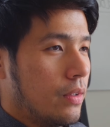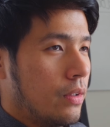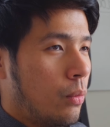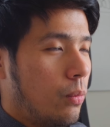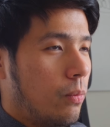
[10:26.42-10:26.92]

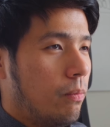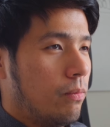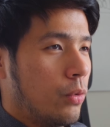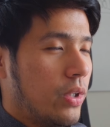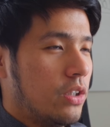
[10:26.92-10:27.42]

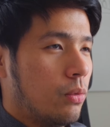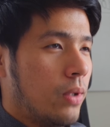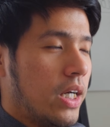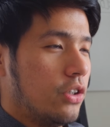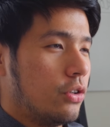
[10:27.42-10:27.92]
the reason
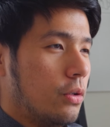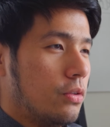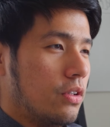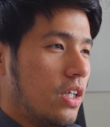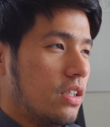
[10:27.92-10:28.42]
why I
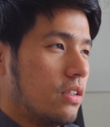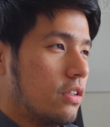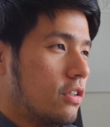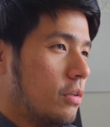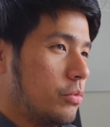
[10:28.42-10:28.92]
chose
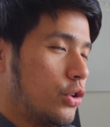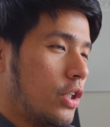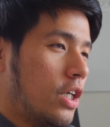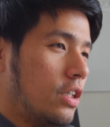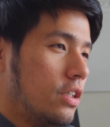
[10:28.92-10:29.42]
this
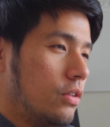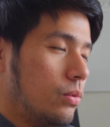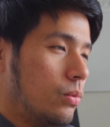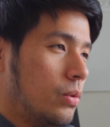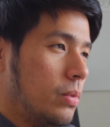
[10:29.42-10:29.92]

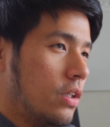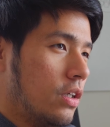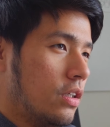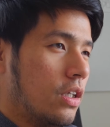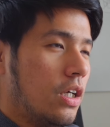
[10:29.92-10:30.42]
shot was
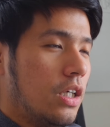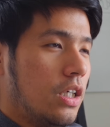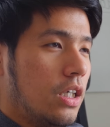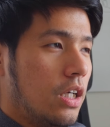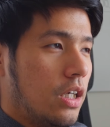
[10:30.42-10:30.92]
because
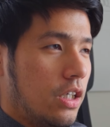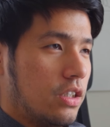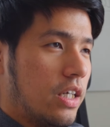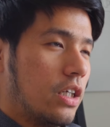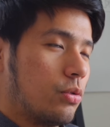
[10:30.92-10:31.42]

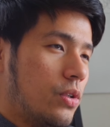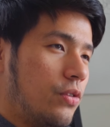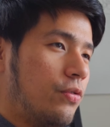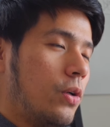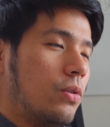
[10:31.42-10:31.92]
it's actually
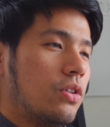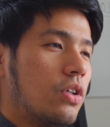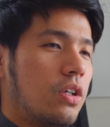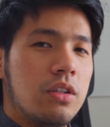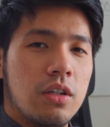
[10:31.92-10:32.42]

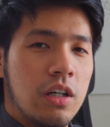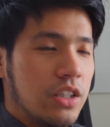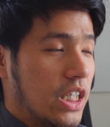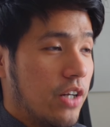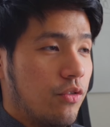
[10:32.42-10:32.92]
focusing
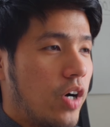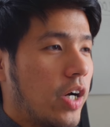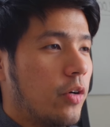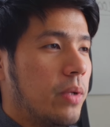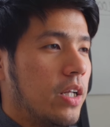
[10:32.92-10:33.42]
on the
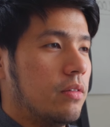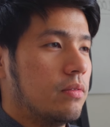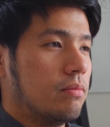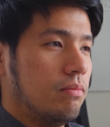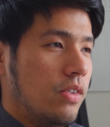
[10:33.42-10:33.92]
environment,
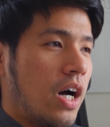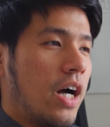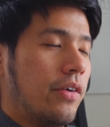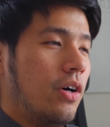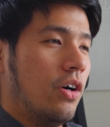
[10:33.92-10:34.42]

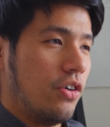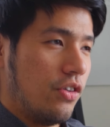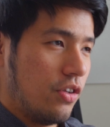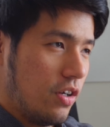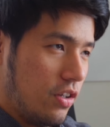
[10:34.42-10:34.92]
not
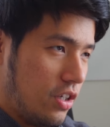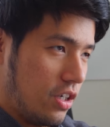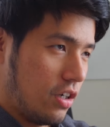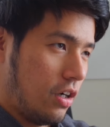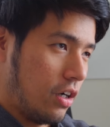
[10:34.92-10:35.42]
on the
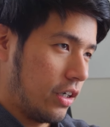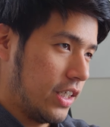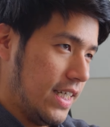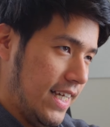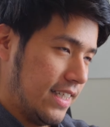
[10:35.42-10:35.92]

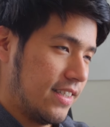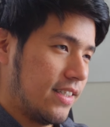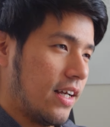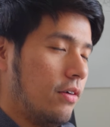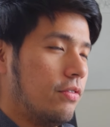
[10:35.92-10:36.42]
car
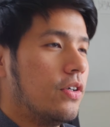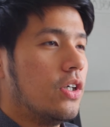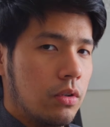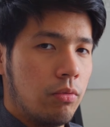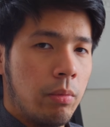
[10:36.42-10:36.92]
itself.
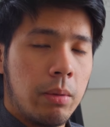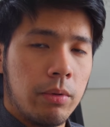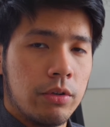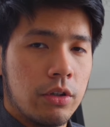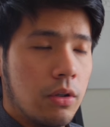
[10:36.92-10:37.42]

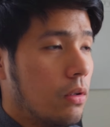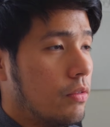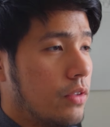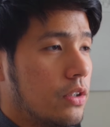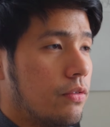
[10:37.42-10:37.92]
Remember, the goal
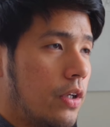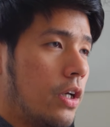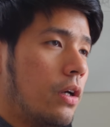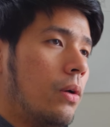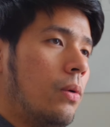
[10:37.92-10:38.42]
of this
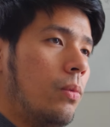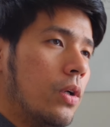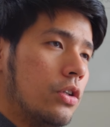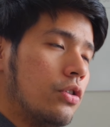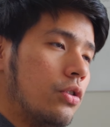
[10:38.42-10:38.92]
video
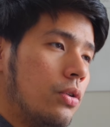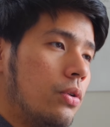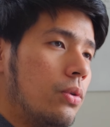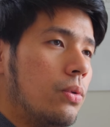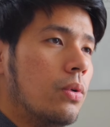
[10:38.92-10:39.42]
was
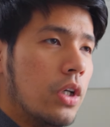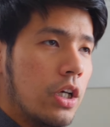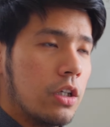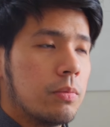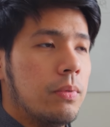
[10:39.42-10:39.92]
to
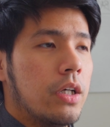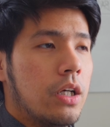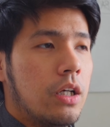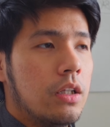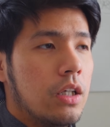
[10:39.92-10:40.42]

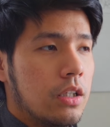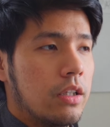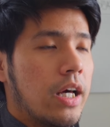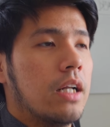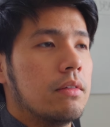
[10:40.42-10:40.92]
explain
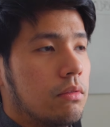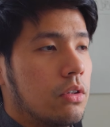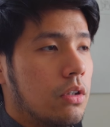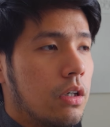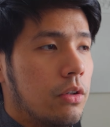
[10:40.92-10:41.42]
that
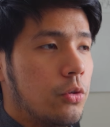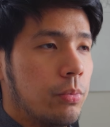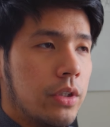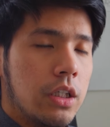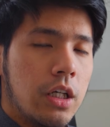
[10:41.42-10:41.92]
the car is
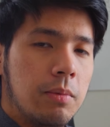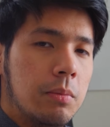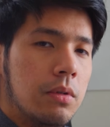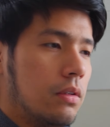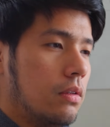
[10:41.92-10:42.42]
pretty
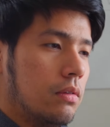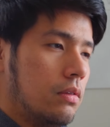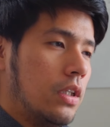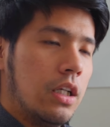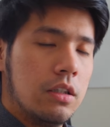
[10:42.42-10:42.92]
capable
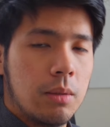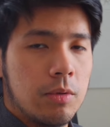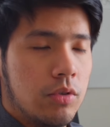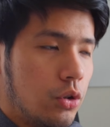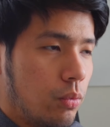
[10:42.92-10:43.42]
in any type
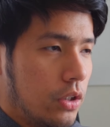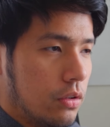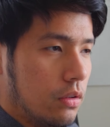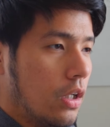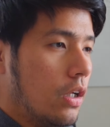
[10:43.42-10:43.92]
of
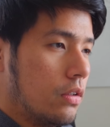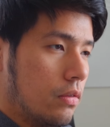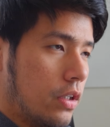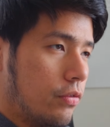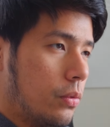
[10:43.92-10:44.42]
situation.
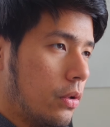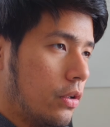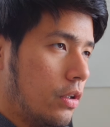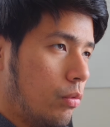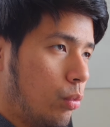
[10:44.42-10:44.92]
So
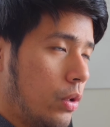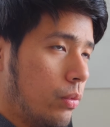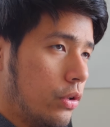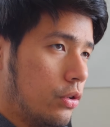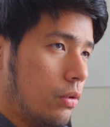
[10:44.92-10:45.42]
therefore, we
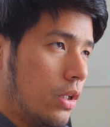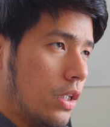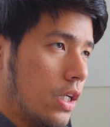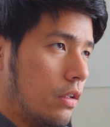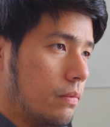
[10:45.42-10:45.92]
were showing
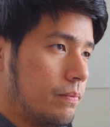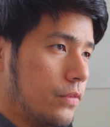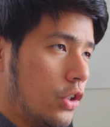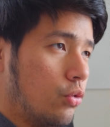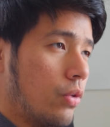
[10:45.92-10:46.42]
that
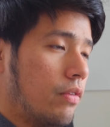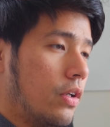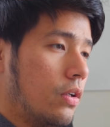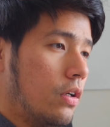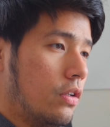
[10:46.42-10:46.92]
it's
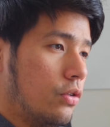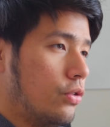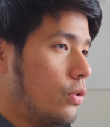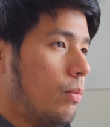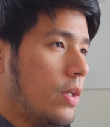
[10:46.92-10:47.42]
driving on a
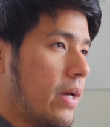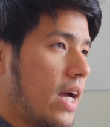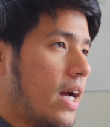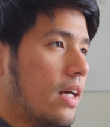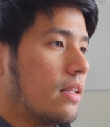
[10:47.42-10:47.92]
snowy
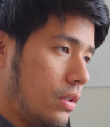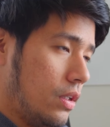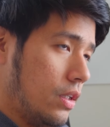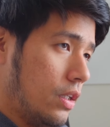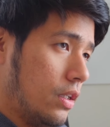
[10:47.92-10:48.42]
path,
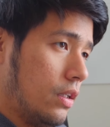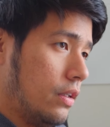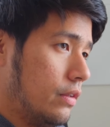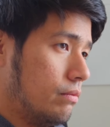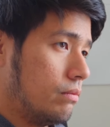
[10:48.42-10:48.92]

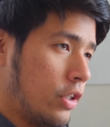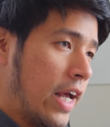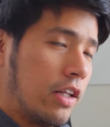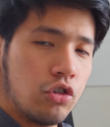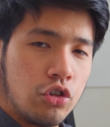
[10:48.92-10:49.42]
and
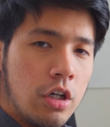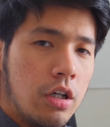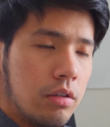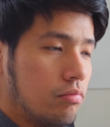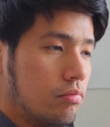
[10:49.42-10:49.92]
that
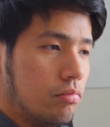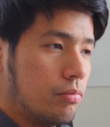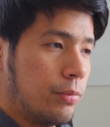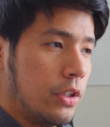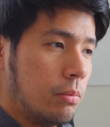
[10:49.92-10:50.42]

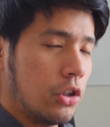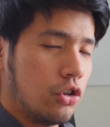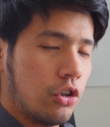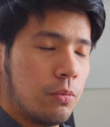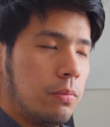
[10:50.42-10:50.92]
shot pretty
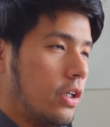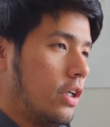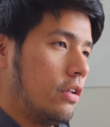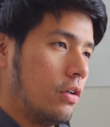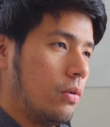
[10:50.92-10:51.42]
much
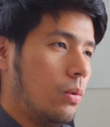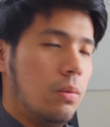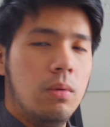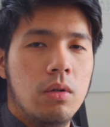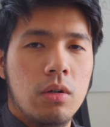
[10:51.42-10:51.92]
explained the
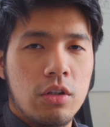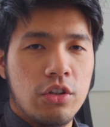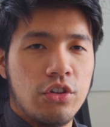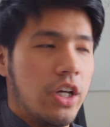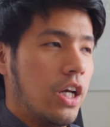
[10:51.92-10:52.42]
whole
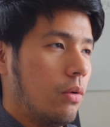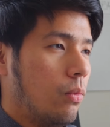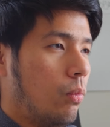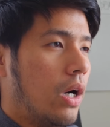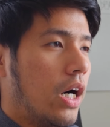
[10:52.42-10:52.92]
thing,
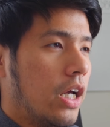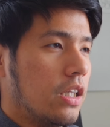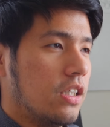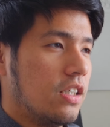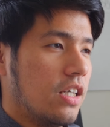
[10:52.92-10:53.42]

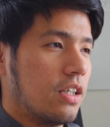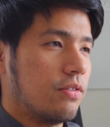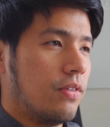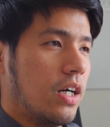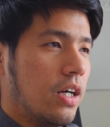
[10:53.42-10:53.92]
why the
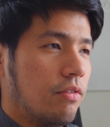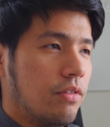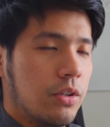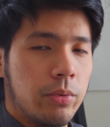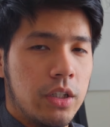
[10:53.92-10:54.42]

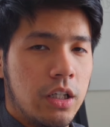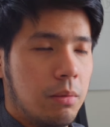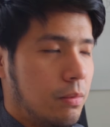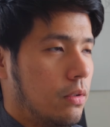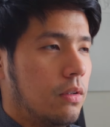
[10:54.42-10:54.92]
CX-5 is pretty
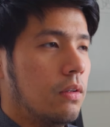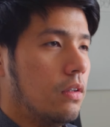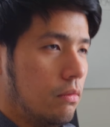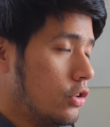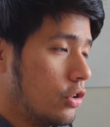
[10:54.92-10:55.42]
capable.
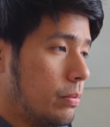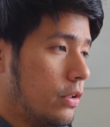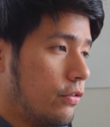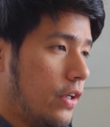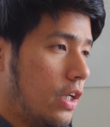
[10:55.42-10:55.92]
Just
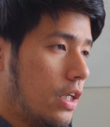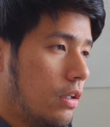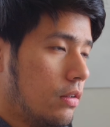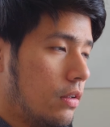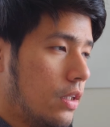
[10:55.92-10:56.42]
put a fade
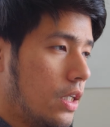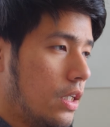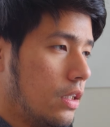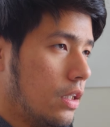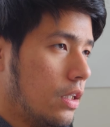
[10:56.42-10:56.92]
out on
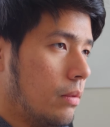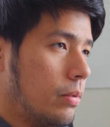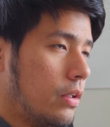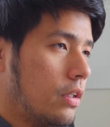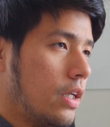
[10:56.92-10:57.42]
that and
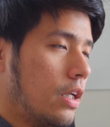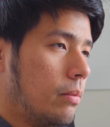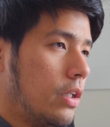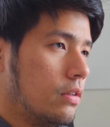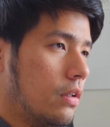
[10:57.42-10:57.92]
put an
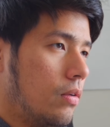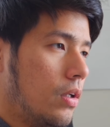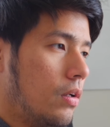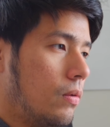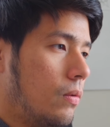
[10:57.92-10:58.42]
animation
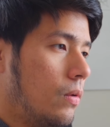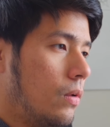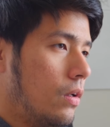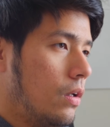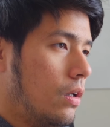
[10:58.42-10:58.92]
logo
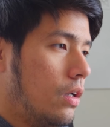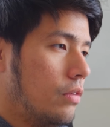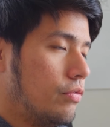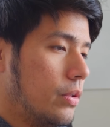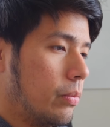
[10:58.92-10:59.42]

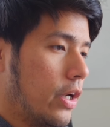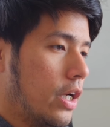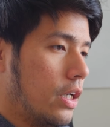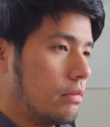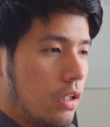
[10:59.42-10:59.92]
of the
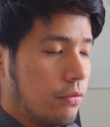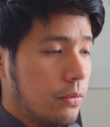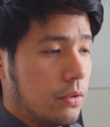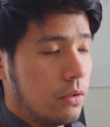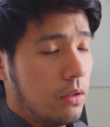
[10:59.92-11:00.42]
brand. Now
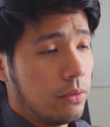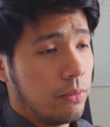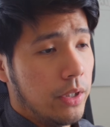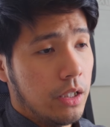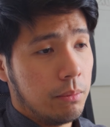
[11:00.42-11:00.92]
for the color
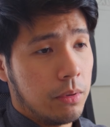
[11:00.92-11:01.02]
grading